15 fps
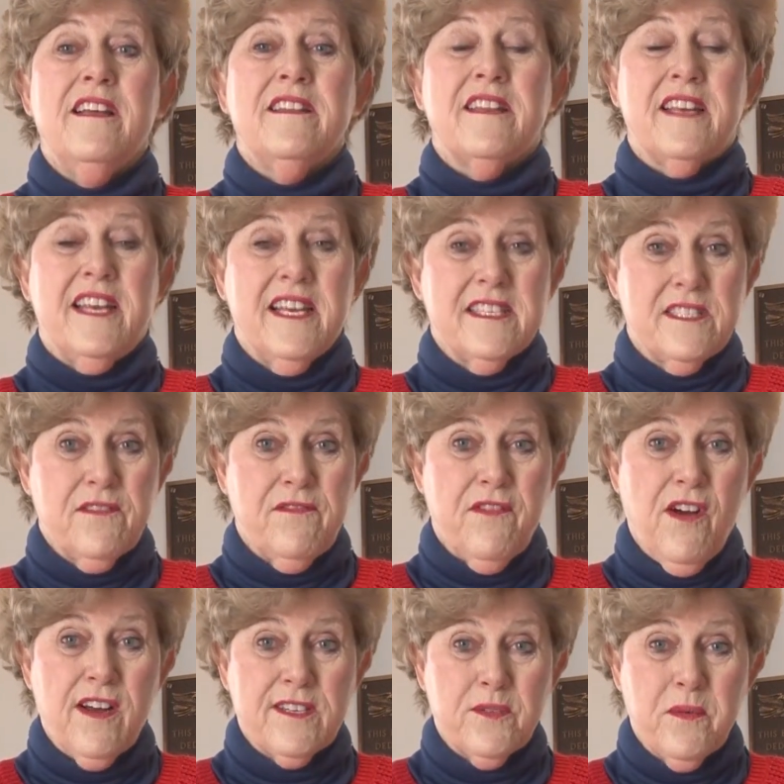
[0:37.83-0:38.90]
the kids at
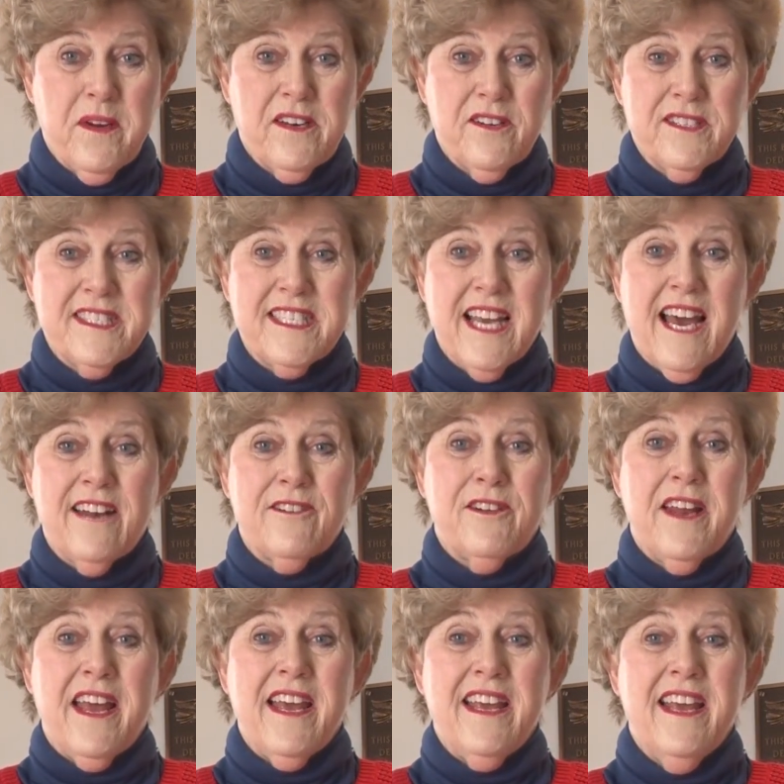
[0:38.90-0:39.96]
Fox Run on
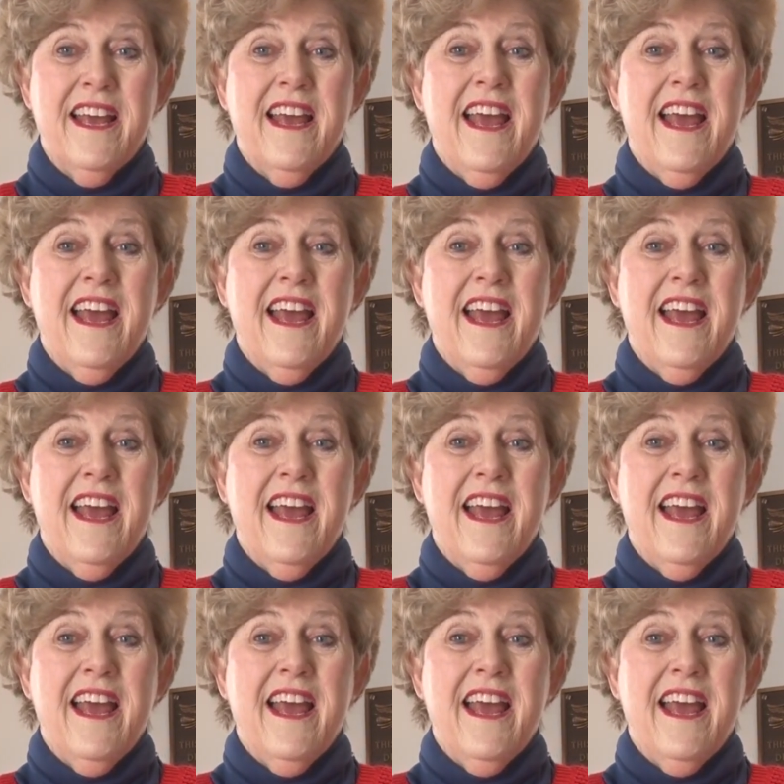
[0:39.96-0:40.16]
Saturday,